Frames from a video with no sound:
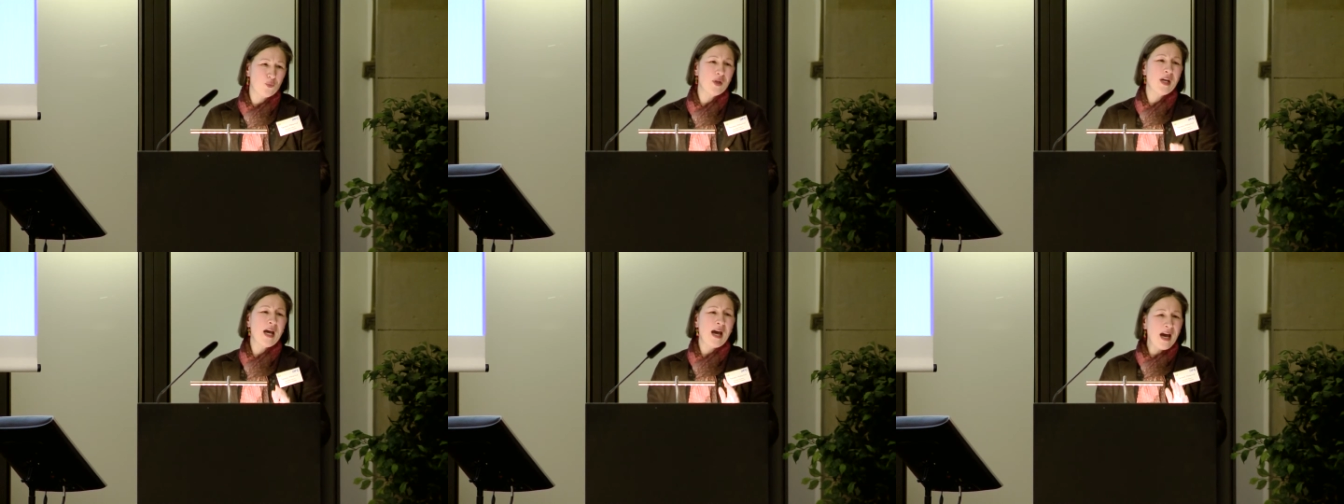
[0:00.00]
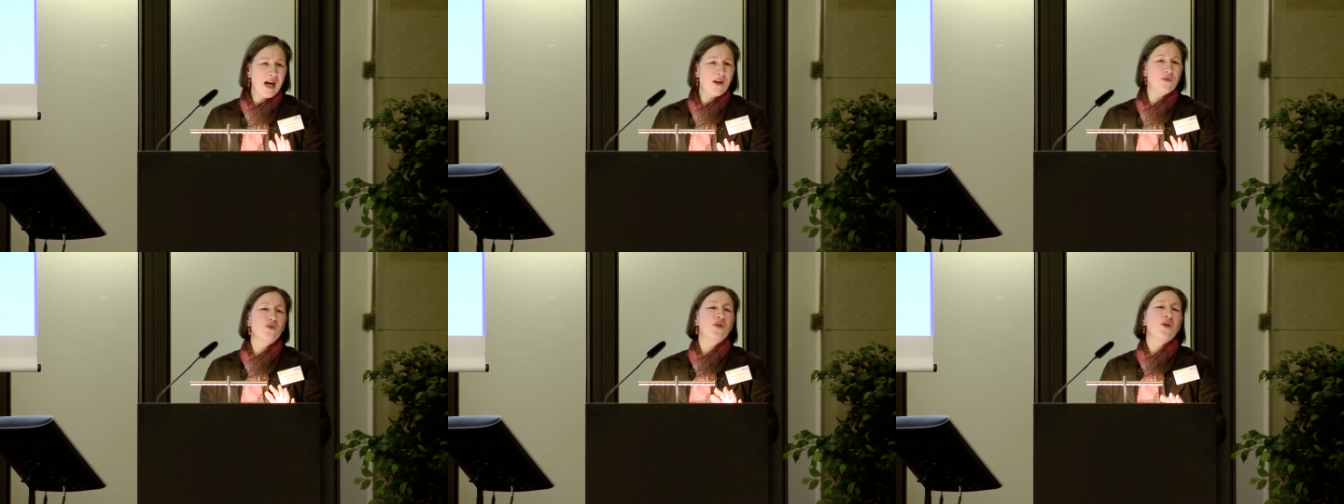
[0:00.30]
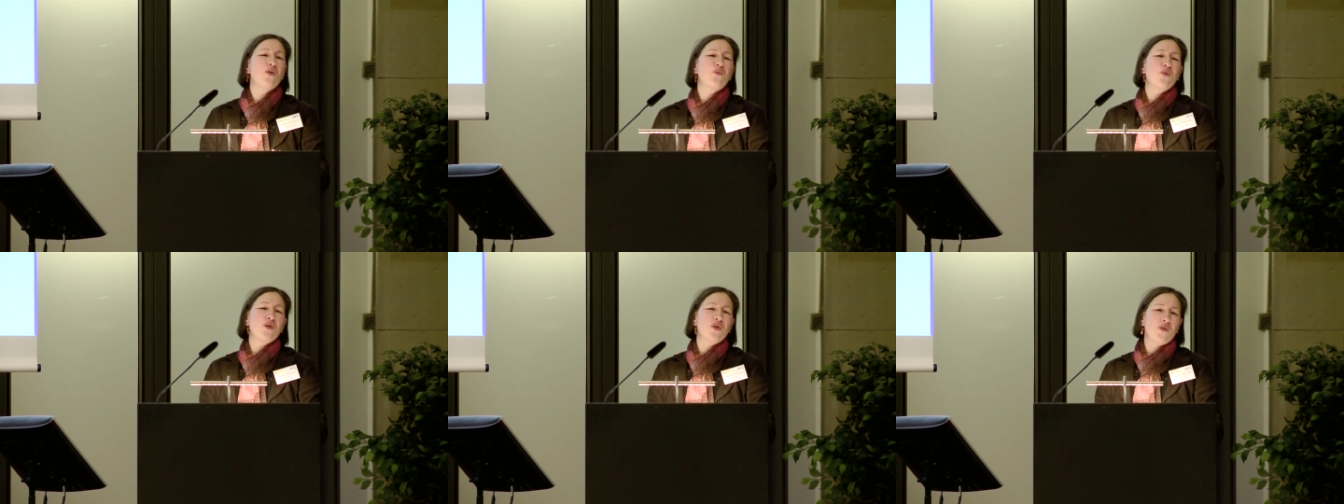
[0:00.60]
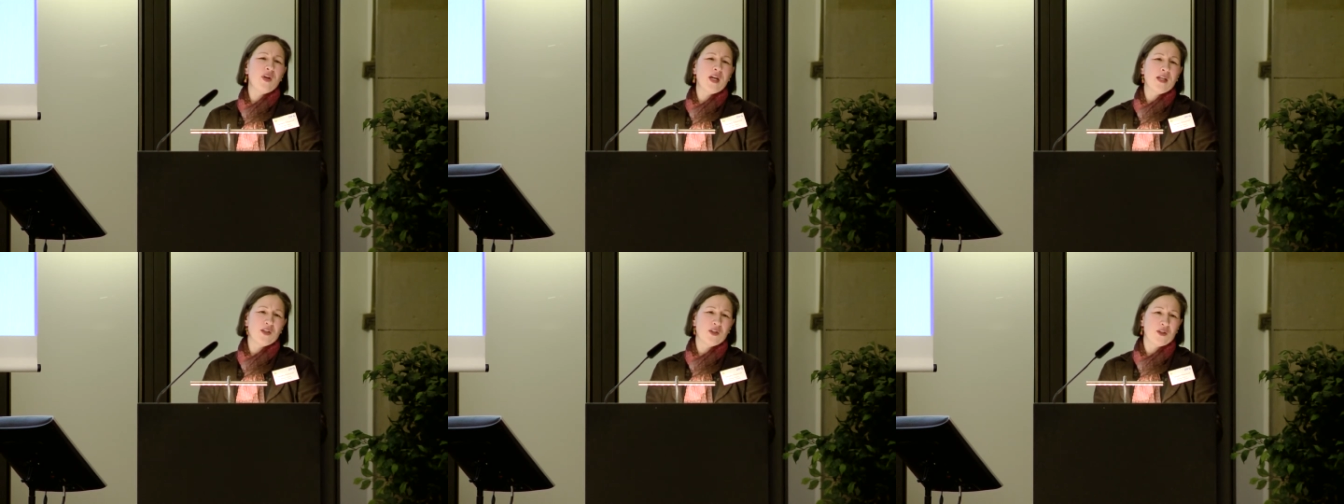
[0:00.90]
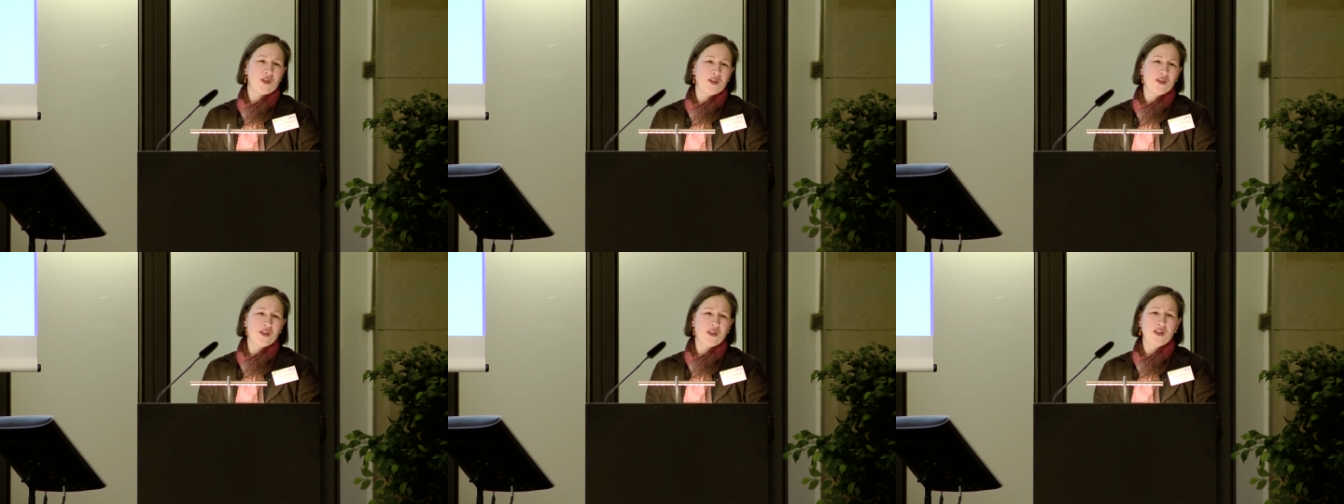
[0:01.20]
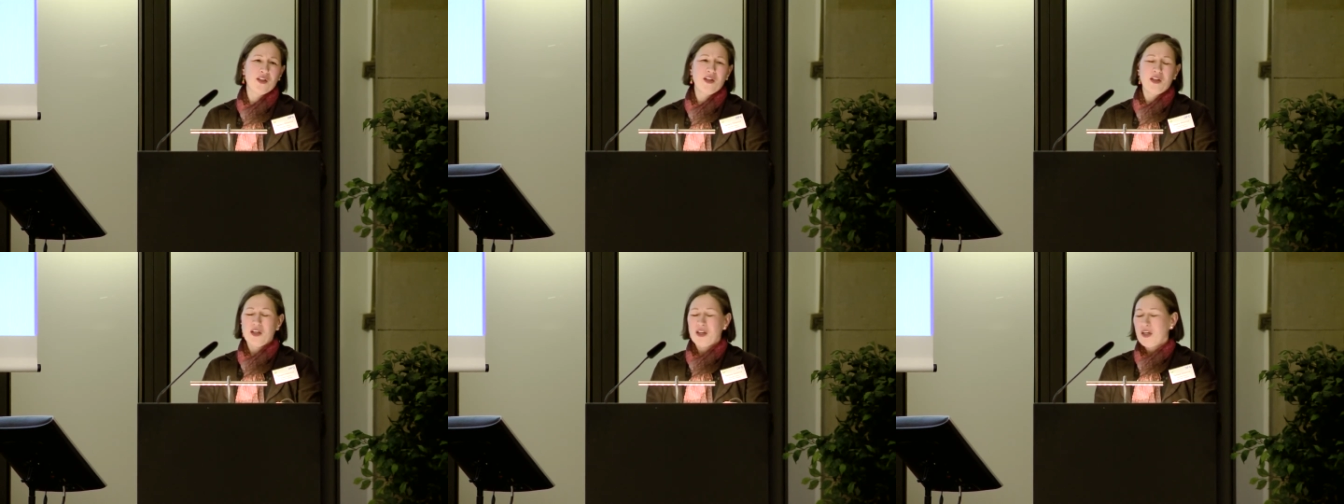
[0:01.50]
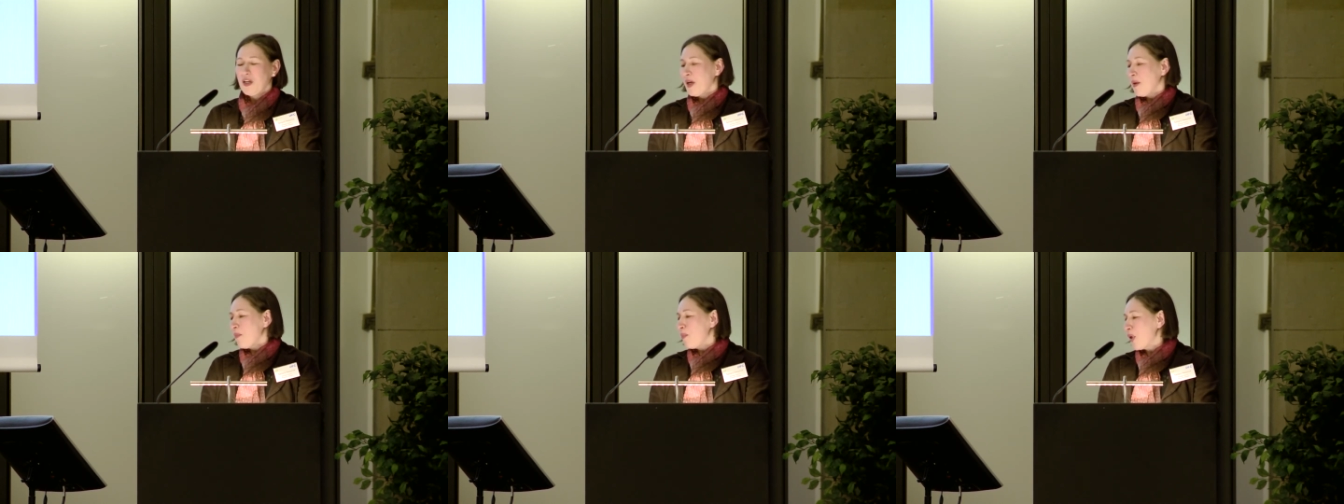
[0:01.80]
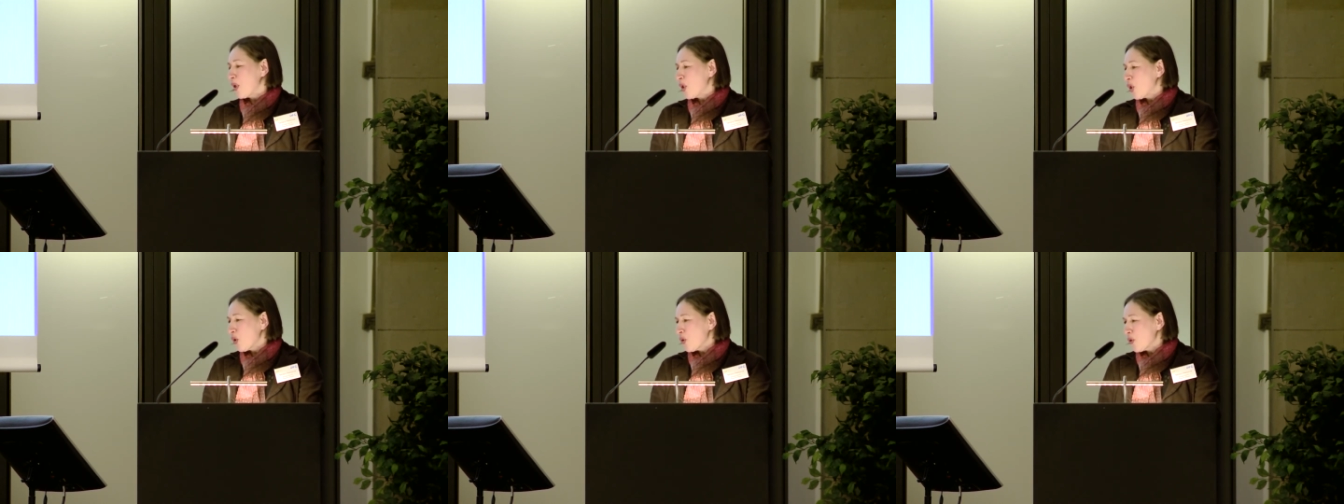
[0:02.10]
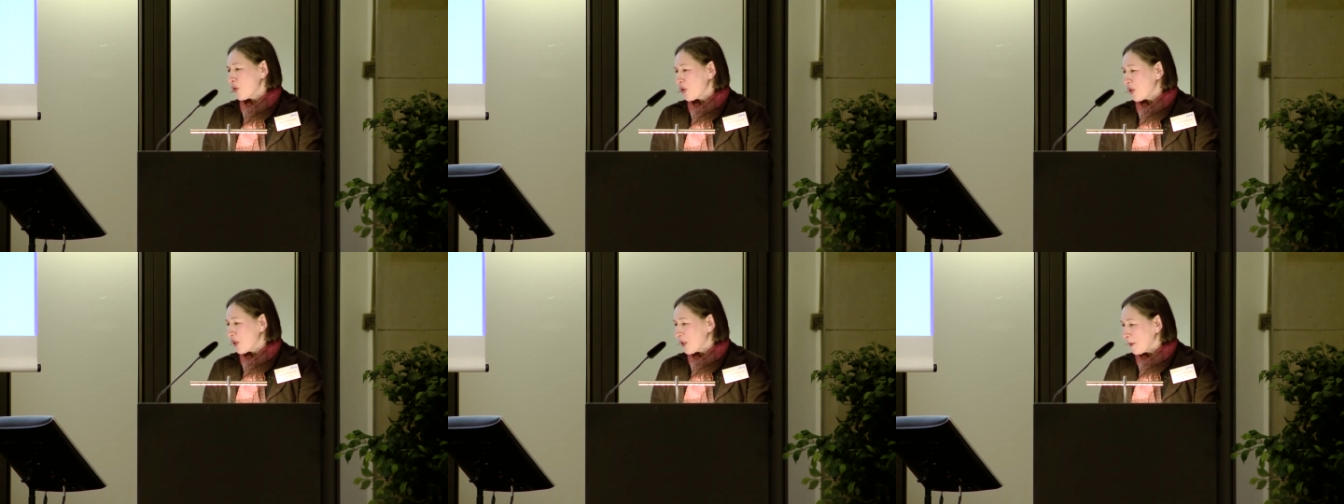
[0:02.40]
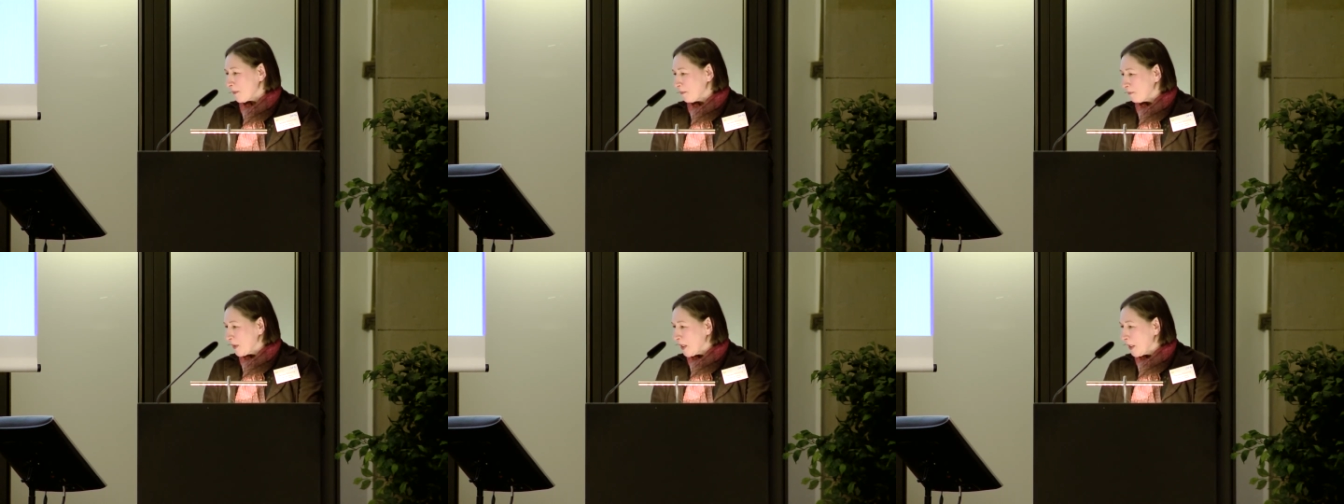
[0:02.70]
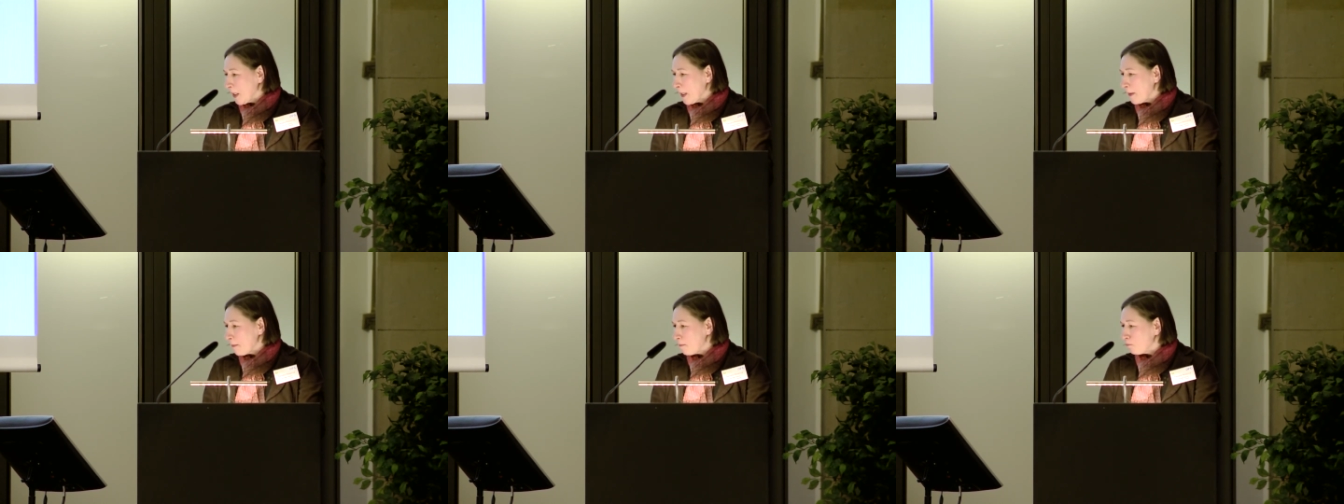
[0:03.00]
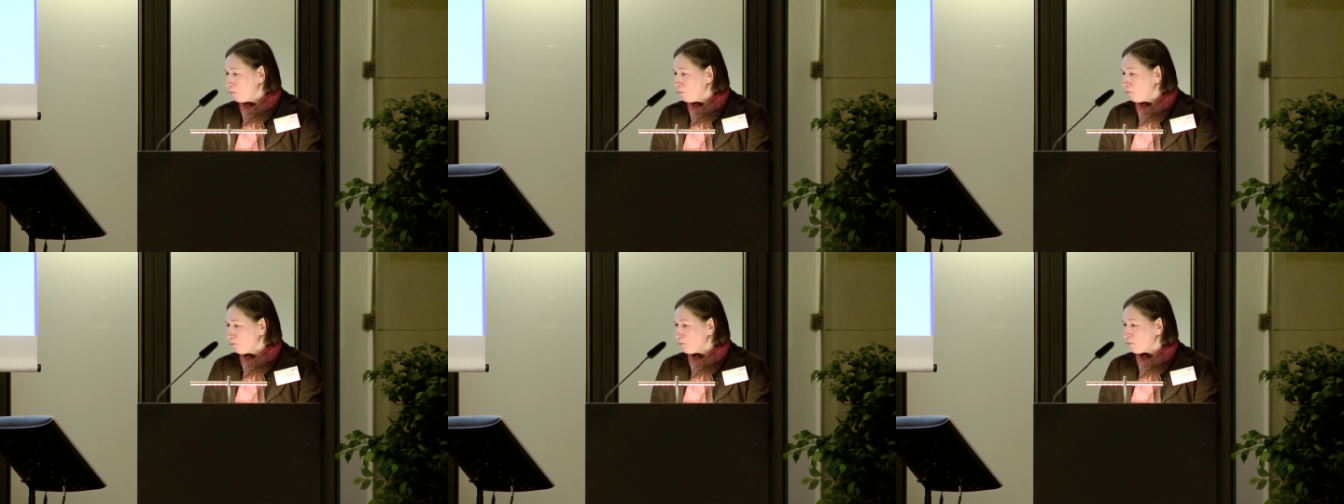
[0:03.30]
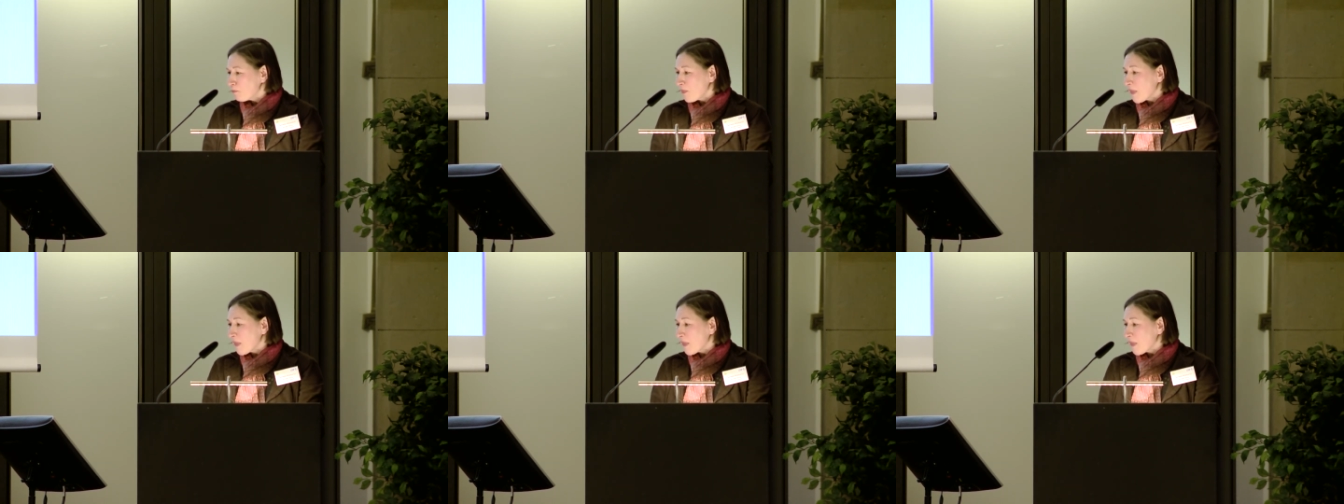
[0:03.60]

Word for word: we have done retractions because um,